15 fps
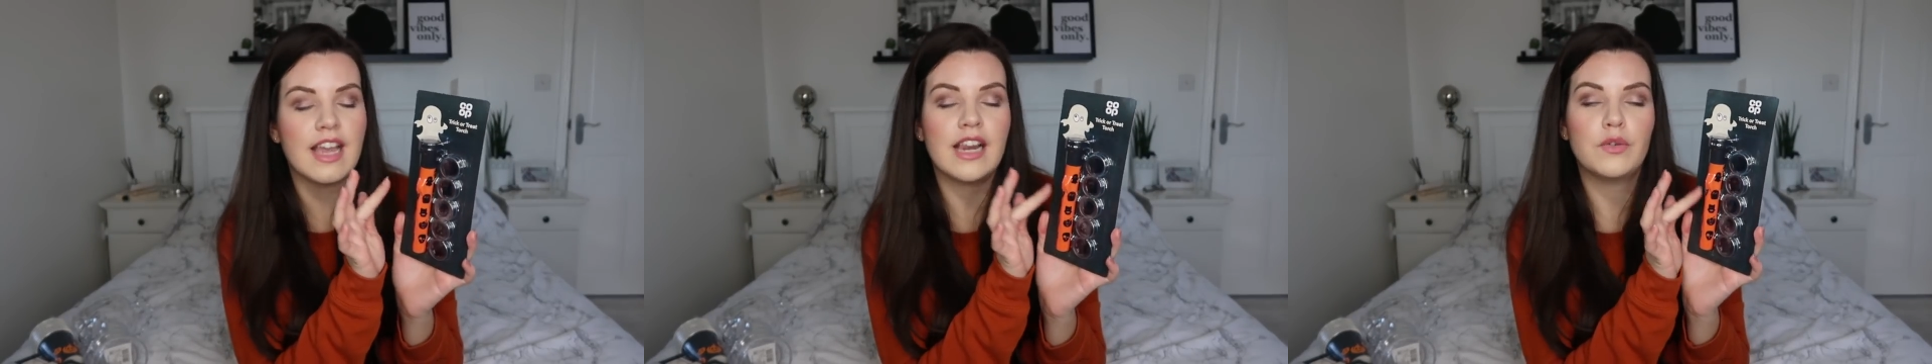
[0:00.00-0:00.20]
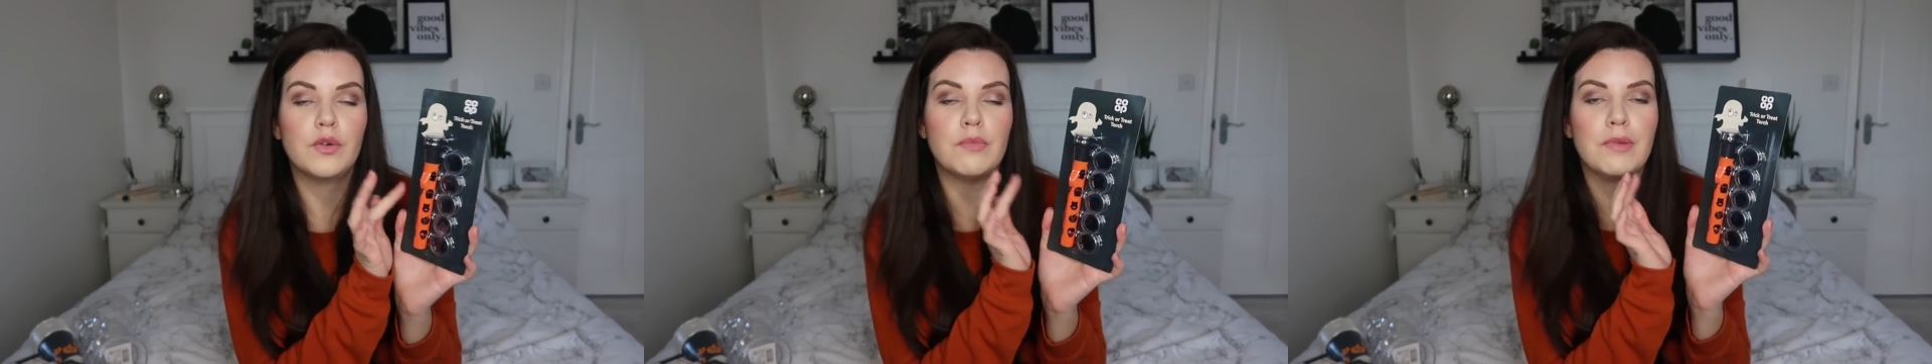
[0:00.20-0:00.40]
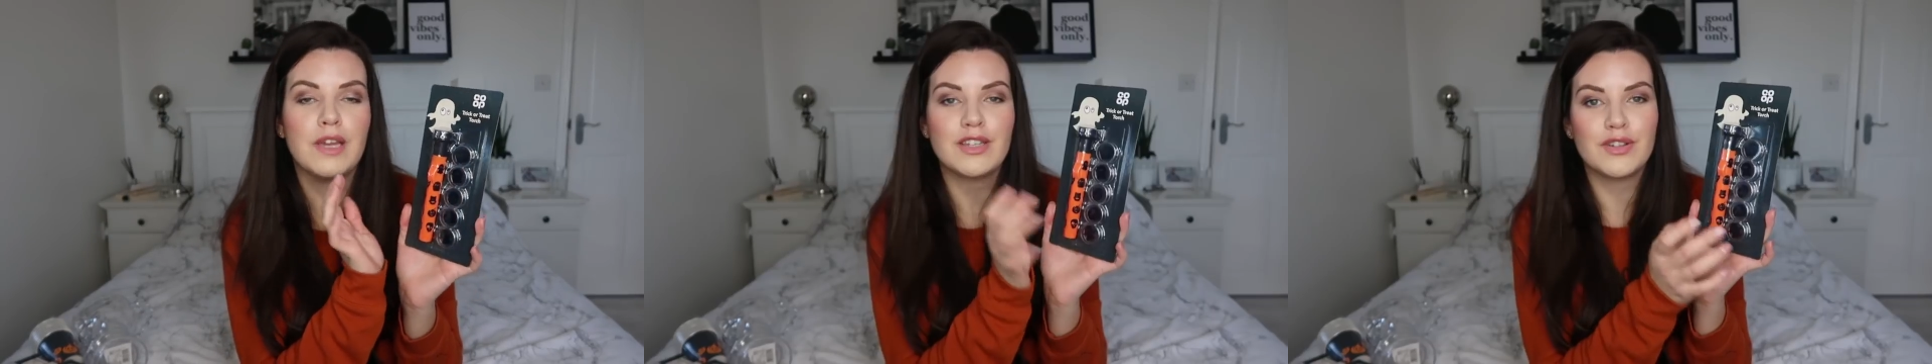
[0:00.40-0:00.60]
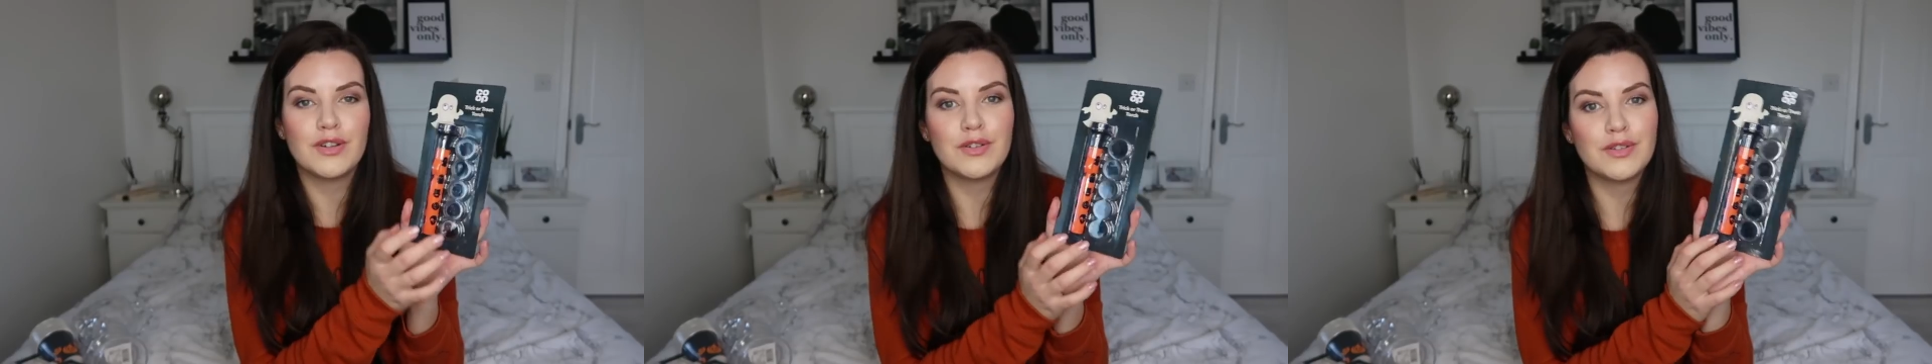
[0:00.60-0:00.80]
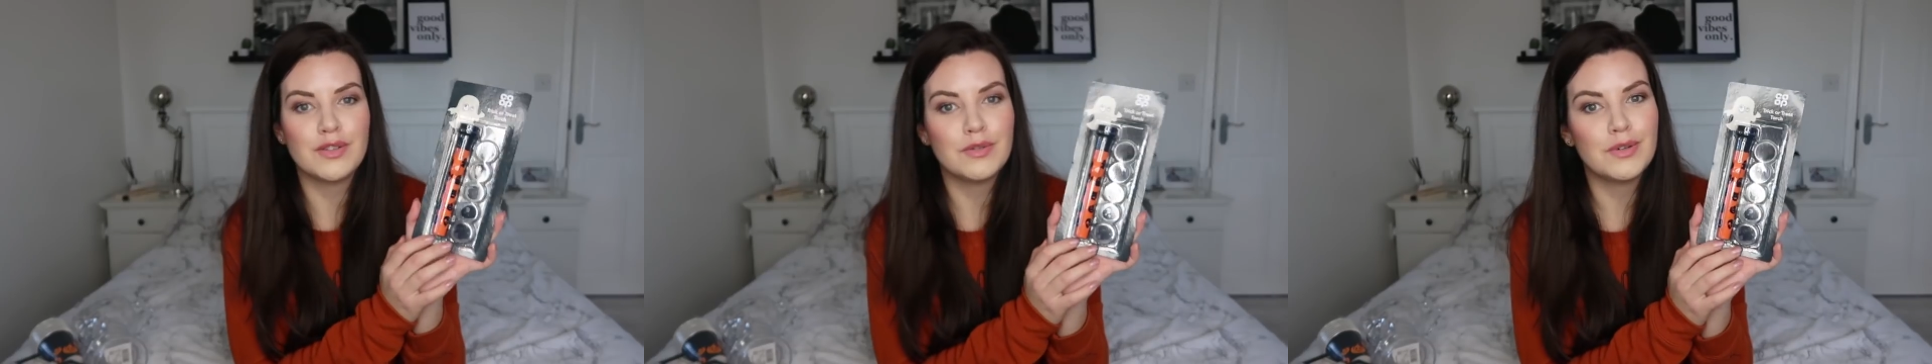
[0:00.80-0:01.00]
Halloween picture
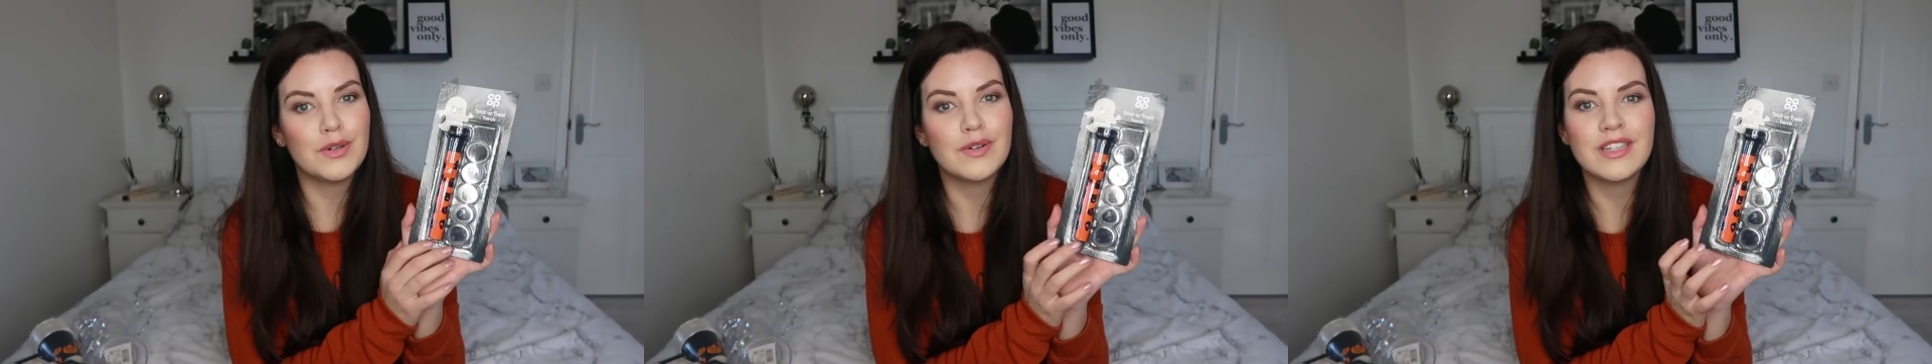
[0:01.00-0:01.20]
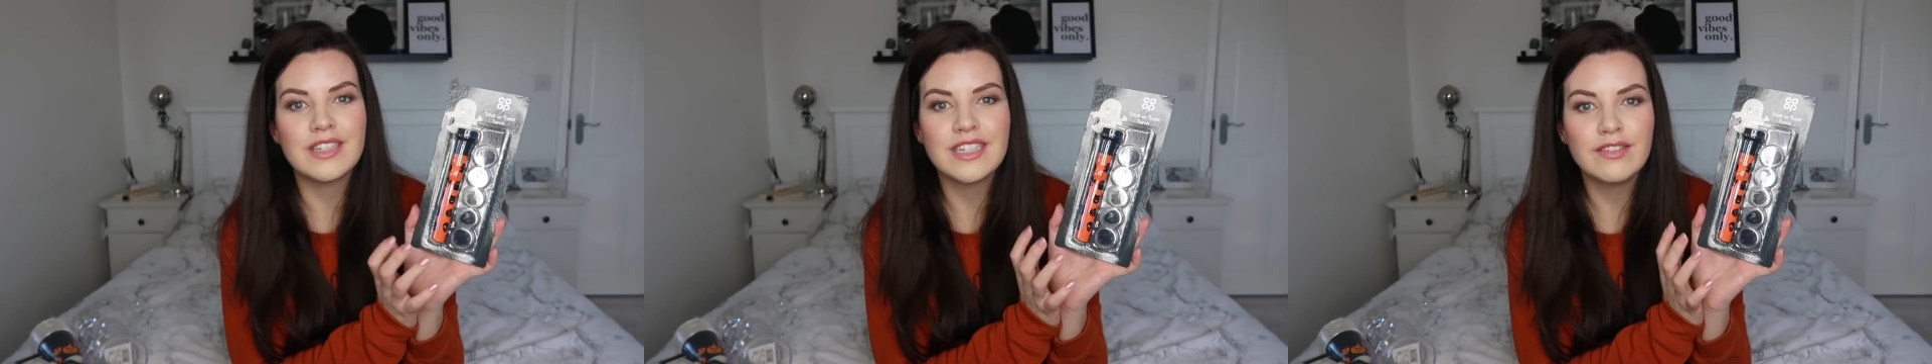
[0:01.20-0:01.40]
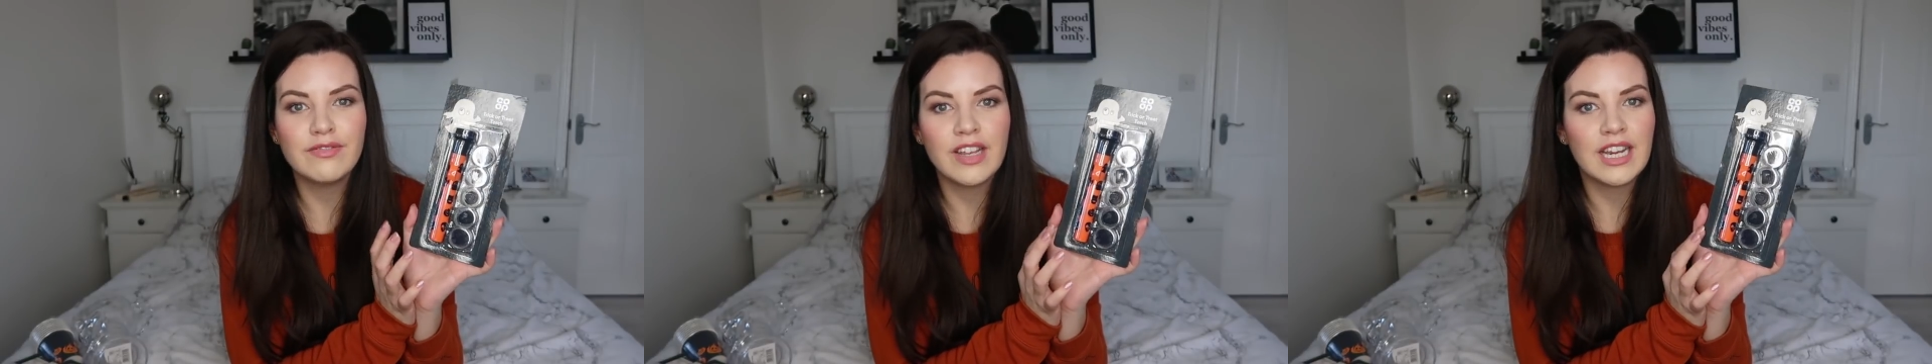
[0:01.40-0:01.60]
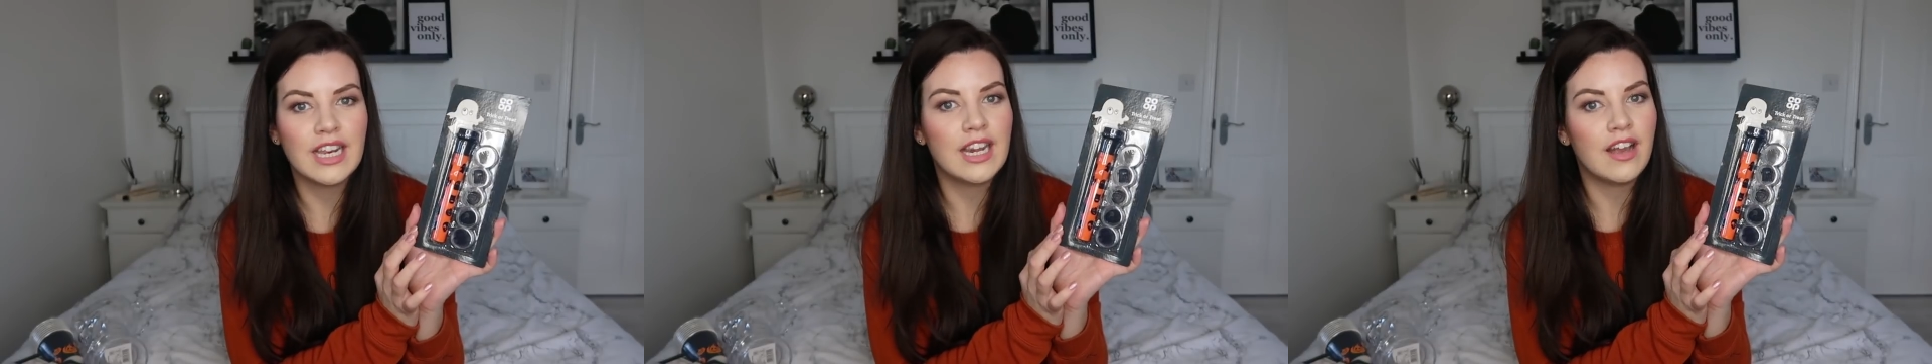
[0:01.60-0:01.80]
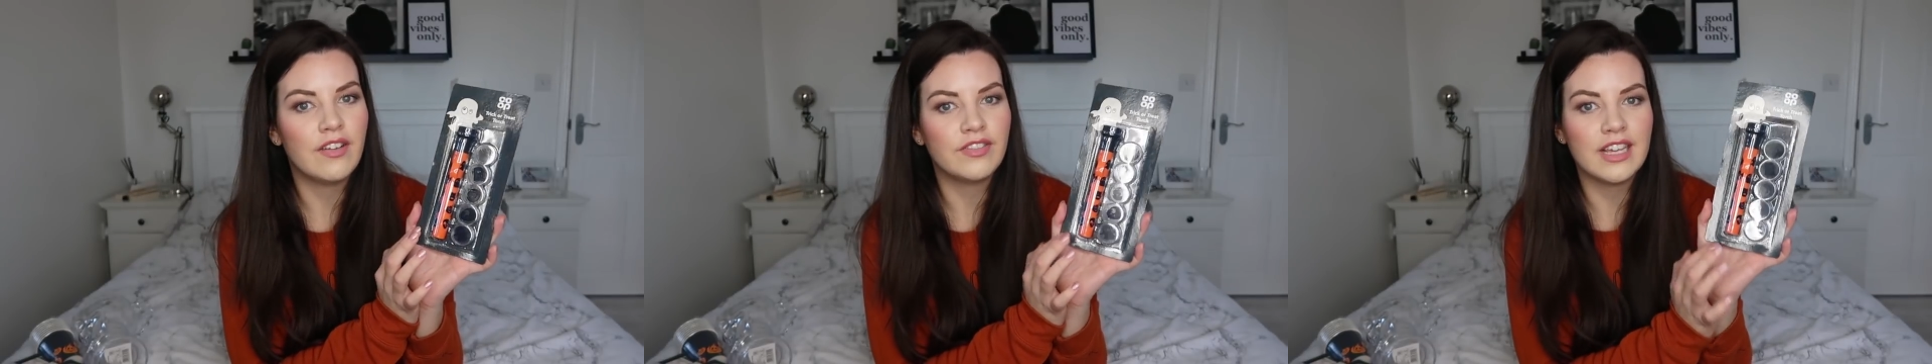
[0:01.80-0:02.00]
onto the wall, and she
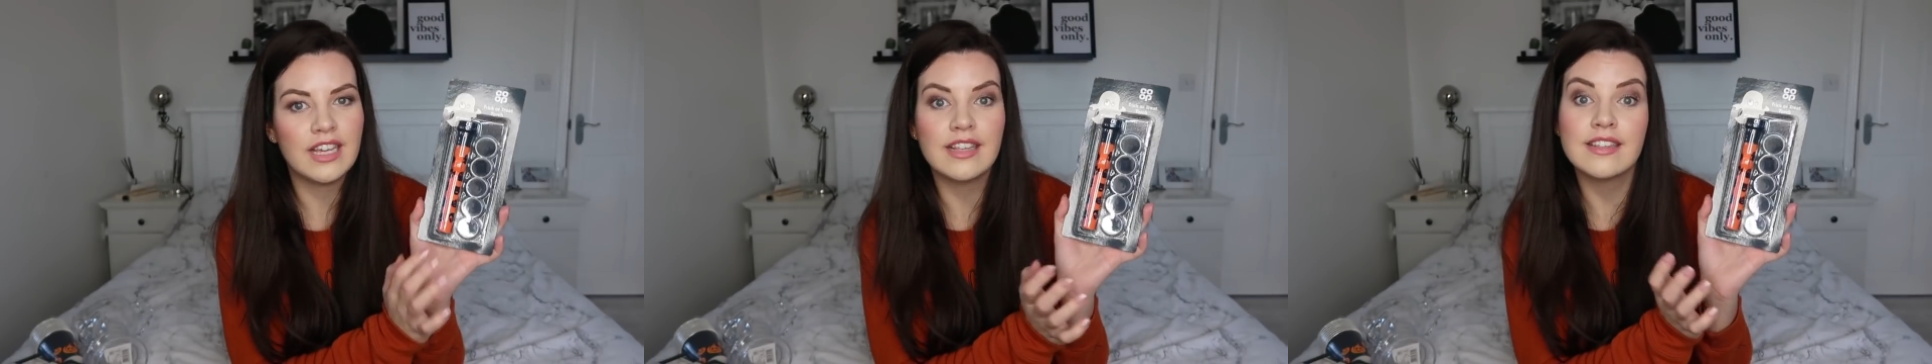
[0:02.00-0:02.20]
really loved it.